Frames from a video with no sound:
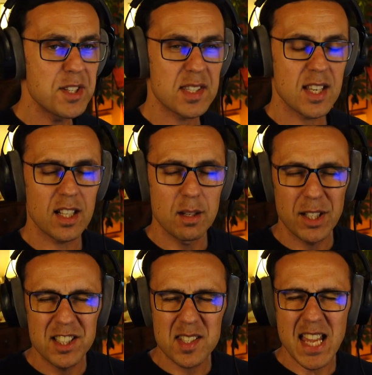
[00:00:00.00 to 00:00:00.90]
subtle,
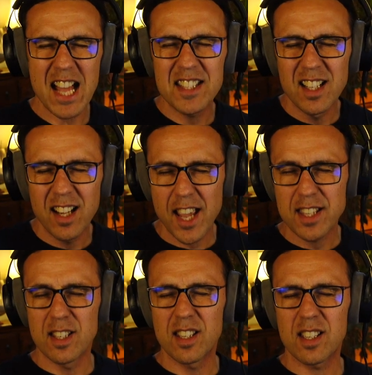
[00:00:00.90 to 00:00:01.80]
but it's adding
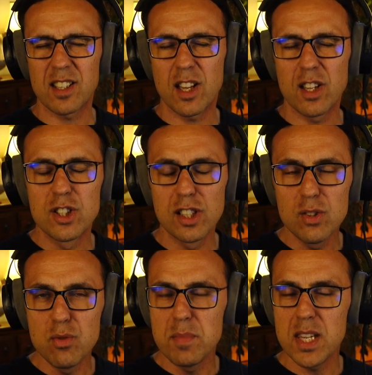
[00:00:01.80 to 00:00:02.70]
like a
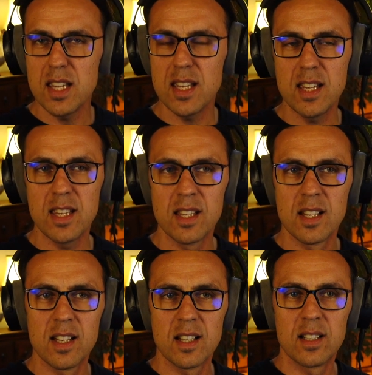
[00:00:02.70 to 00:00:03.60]
gloomy
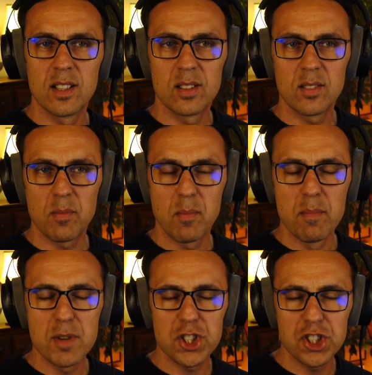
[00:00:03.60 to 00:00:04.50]

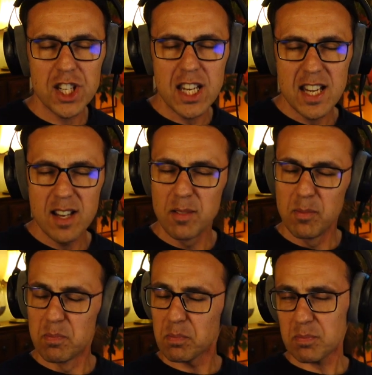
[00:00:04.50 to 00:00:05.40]

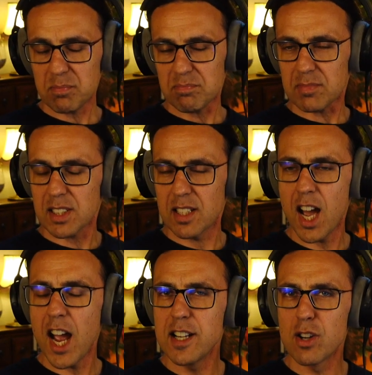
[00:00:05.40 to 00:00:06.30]
machine
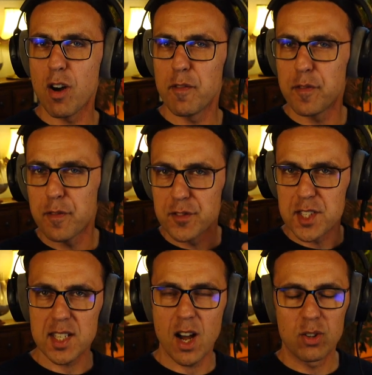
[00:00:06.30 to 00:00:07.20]
kind of
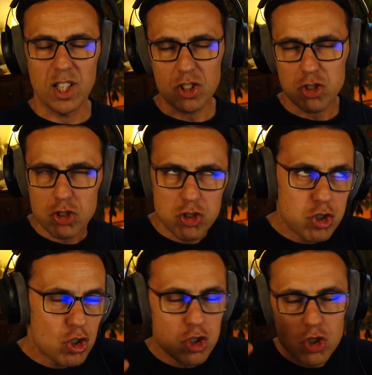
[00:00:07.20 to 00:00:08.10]
sound, like
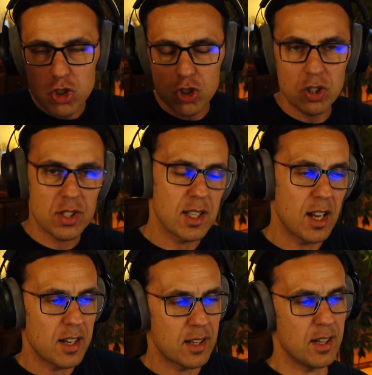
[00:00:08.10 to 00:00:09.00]

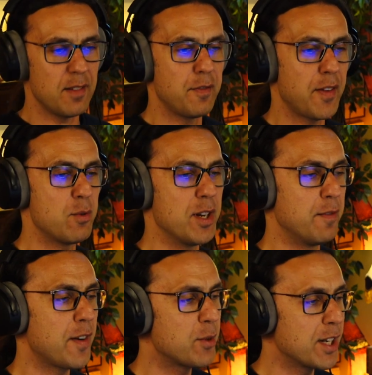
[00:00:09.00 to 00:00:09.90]
very,
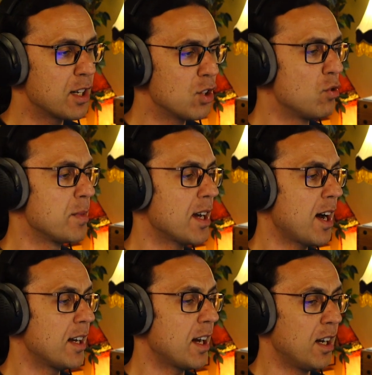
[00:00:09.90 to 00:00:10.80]
very gloomy.
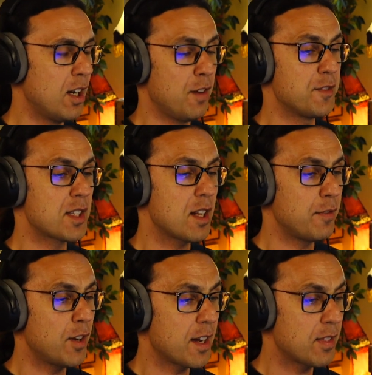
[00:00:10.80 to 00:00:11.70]
I love
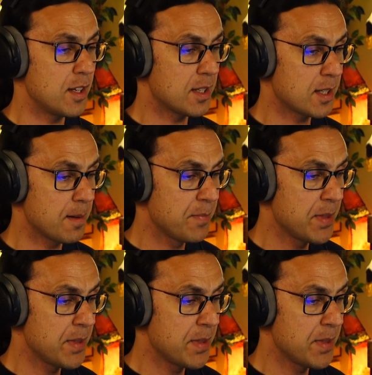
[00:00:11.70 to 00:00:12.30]
stuff like this.